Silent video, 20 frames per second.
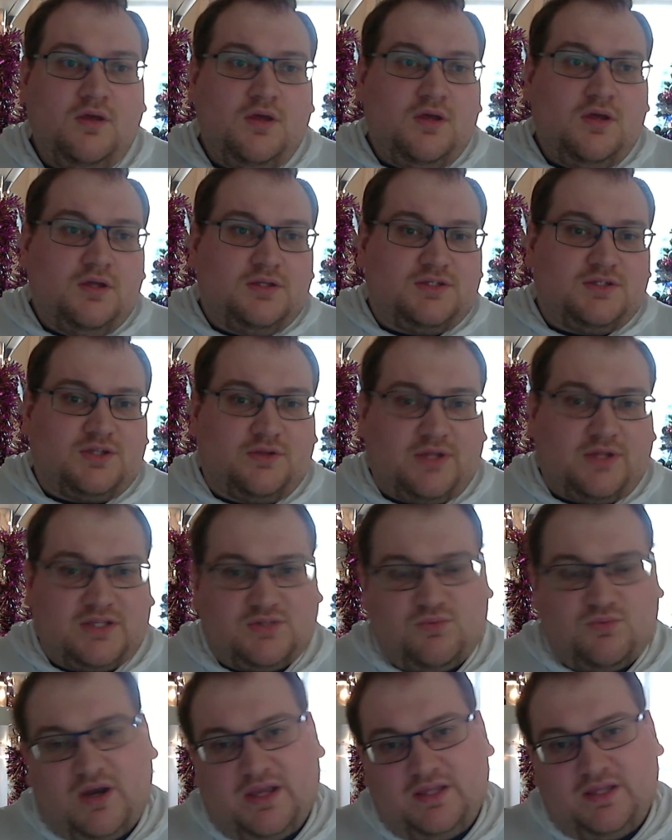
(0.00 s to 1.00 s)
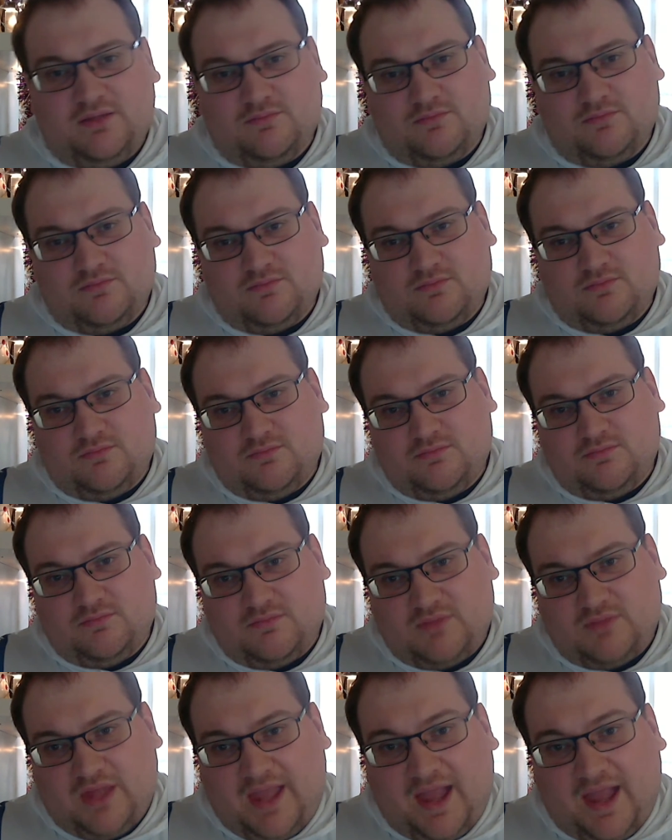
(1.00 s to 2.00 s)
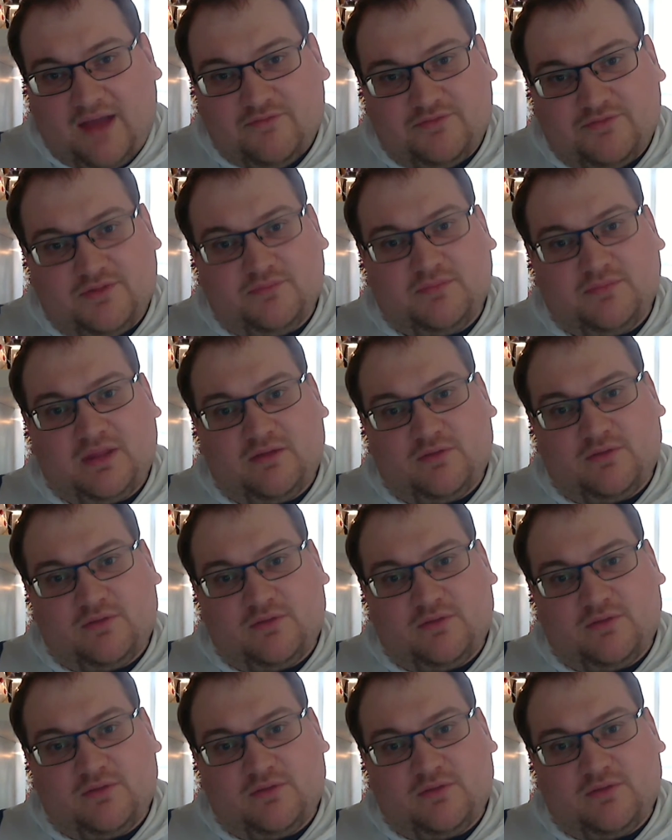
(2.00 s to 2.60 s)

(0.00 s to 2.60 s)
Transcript: So that's why they have them now.